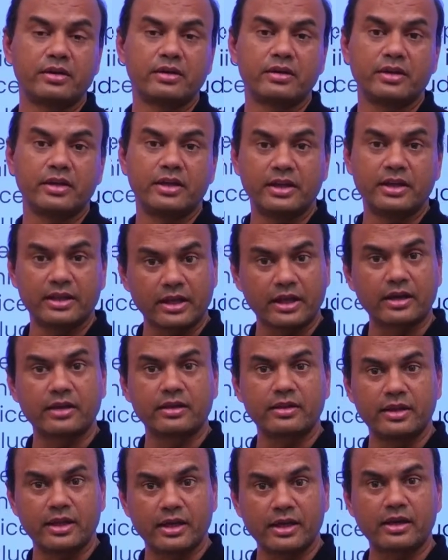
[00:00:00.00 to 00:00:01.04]
In
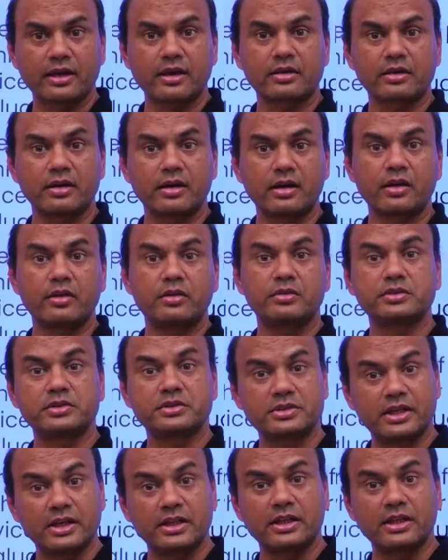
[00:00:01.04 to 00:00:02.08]
near our country also,
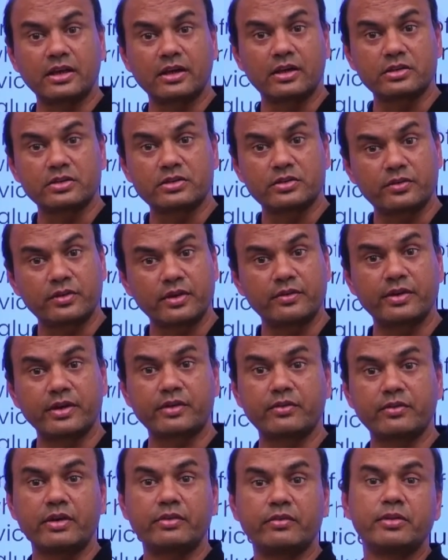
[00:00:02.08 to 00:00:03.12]
Sri Lanka also, we have
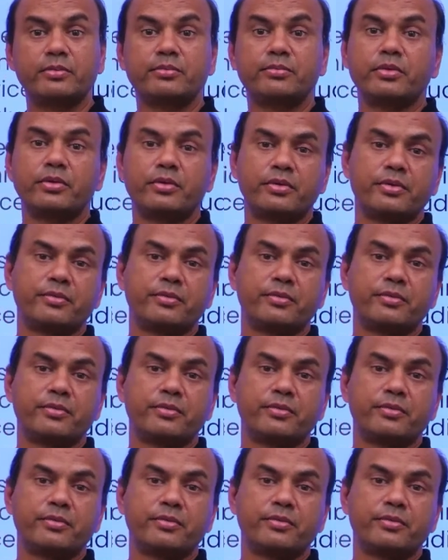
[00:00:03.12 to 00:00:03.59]
acquired one port.